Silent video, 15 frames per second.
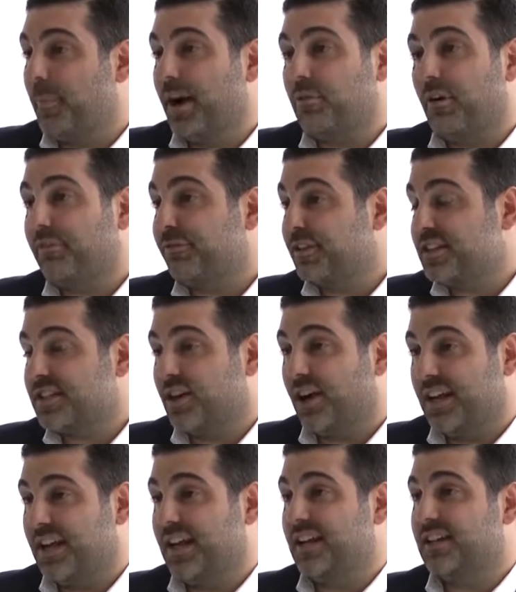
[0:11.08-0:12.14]
made reference that
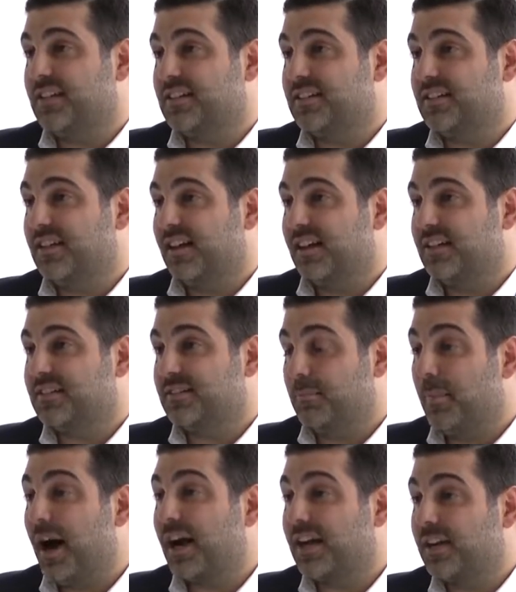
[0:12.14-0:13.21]
I needed
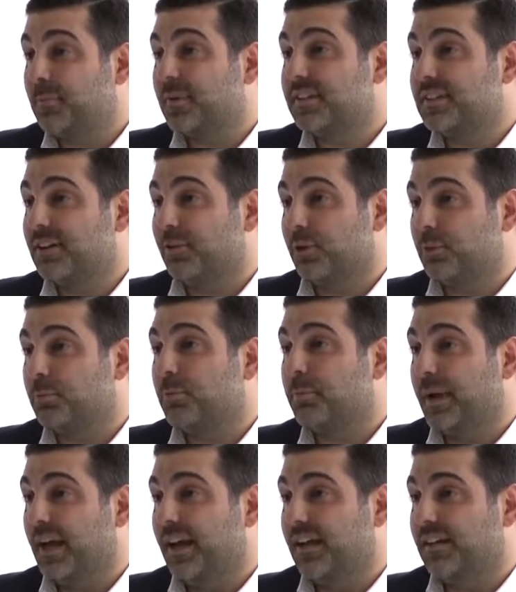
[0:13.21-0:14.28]
some marketing material
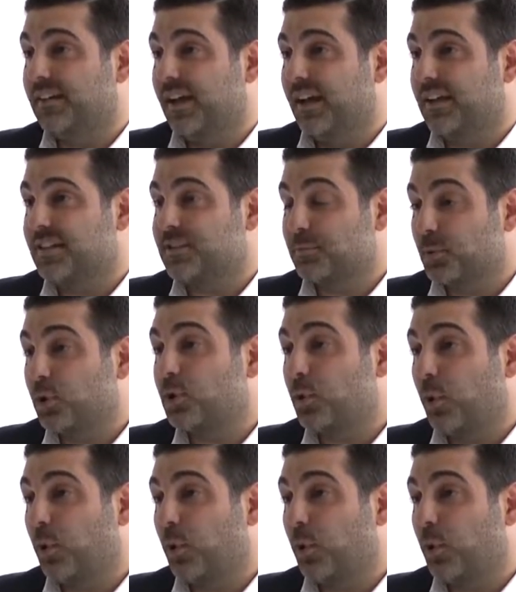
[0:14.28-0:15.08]
prepared and some good